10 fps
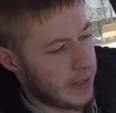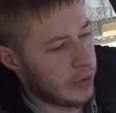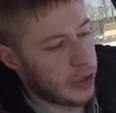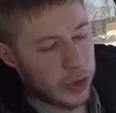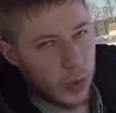
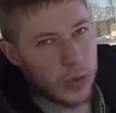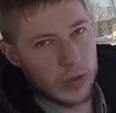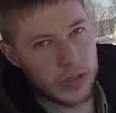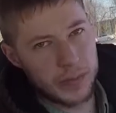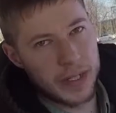
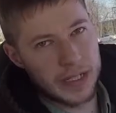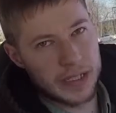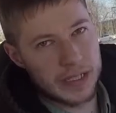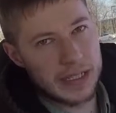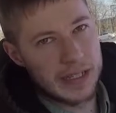drawers,
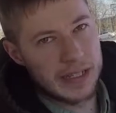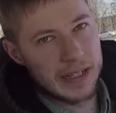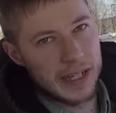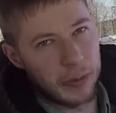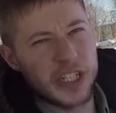basically,
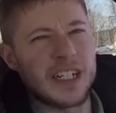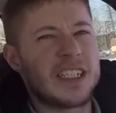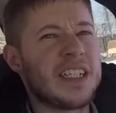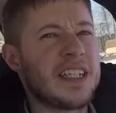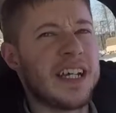which I'd
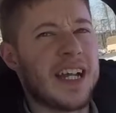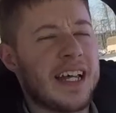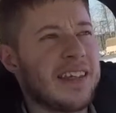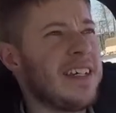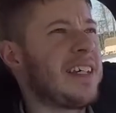seen that. I
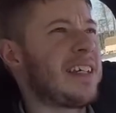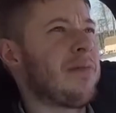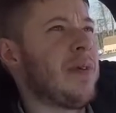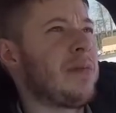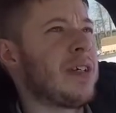think
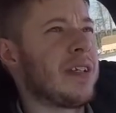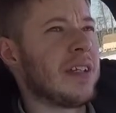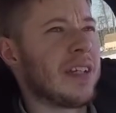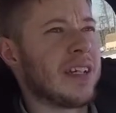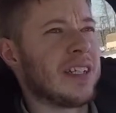maybe
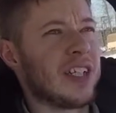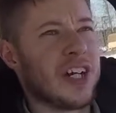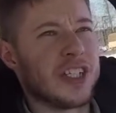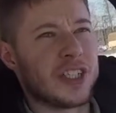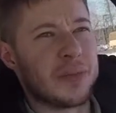
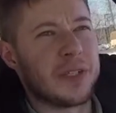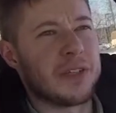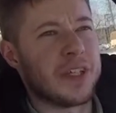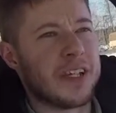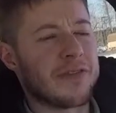Dodge has been
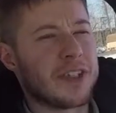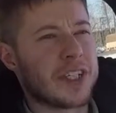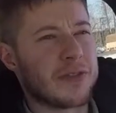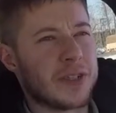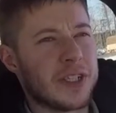doing that for
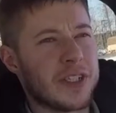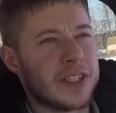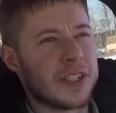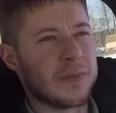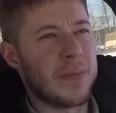several
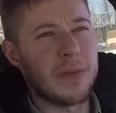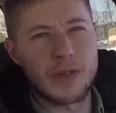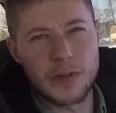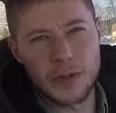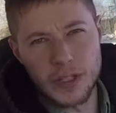years, and maybe a
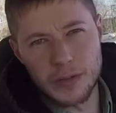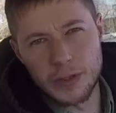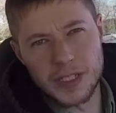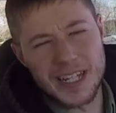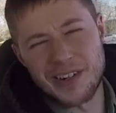few other
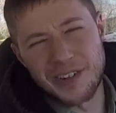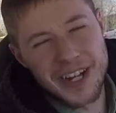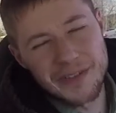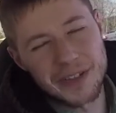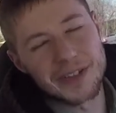ones. I don't know, I
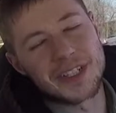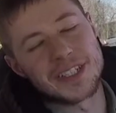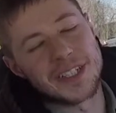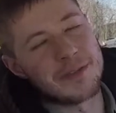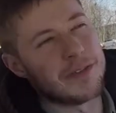haven't looked at
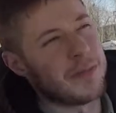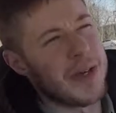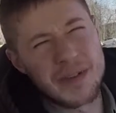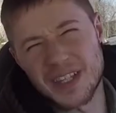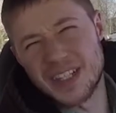some of them,
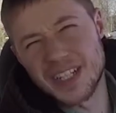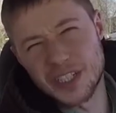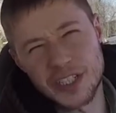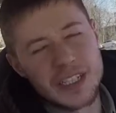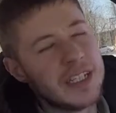maybe the
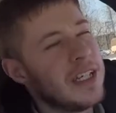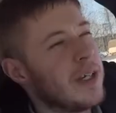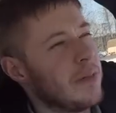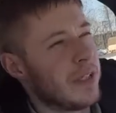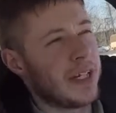Tundra,
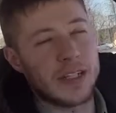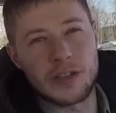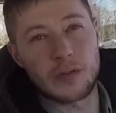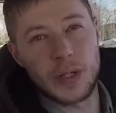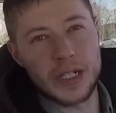but they got
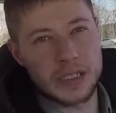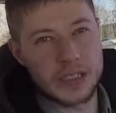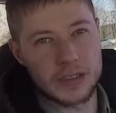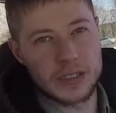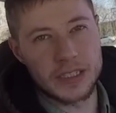little
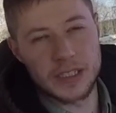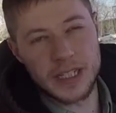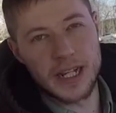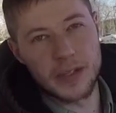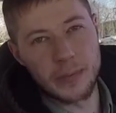boxes on the
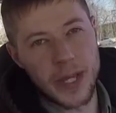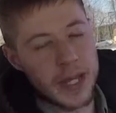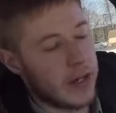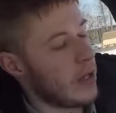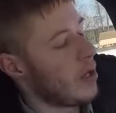inside of the
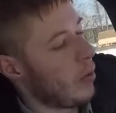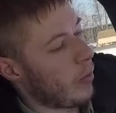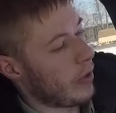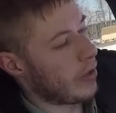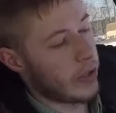bed
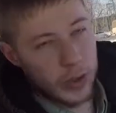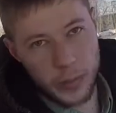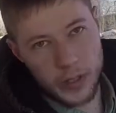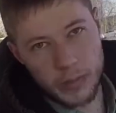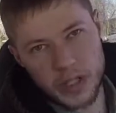where you can
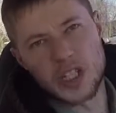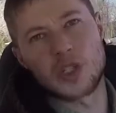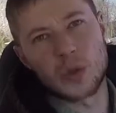open them and store